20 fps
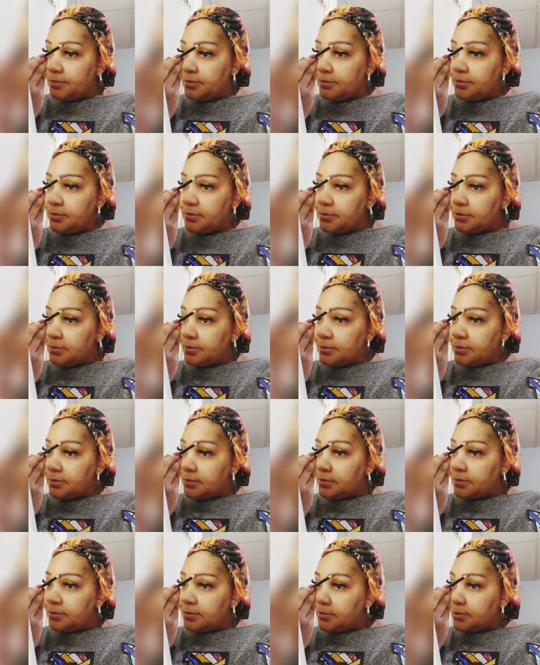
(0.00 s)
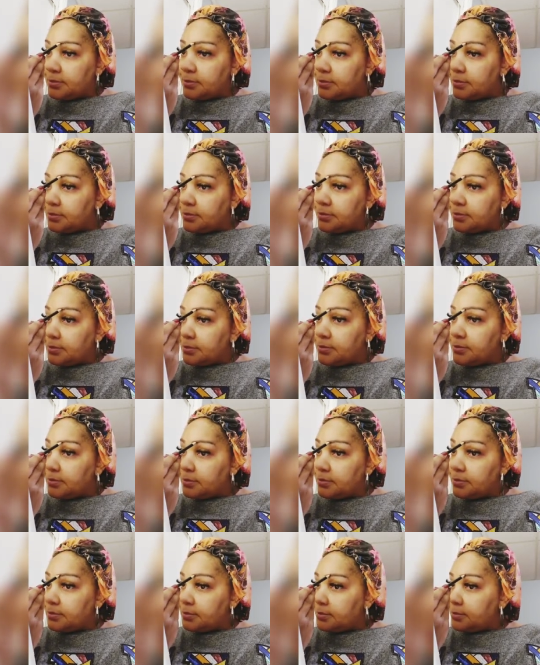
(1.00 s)

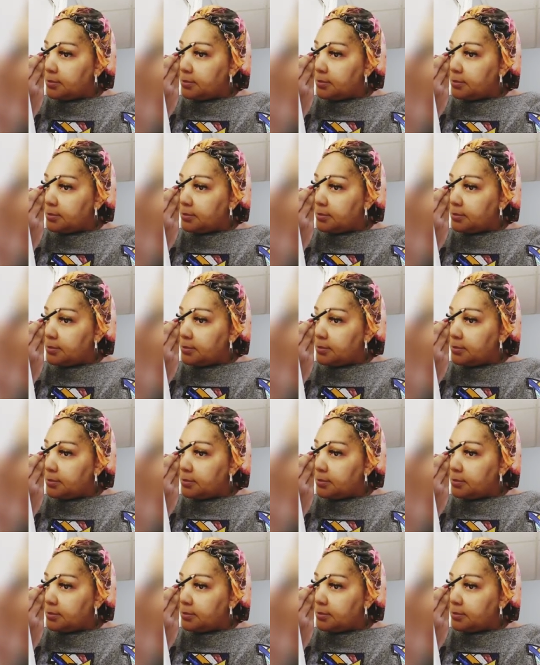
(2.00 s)
Nobody speaks.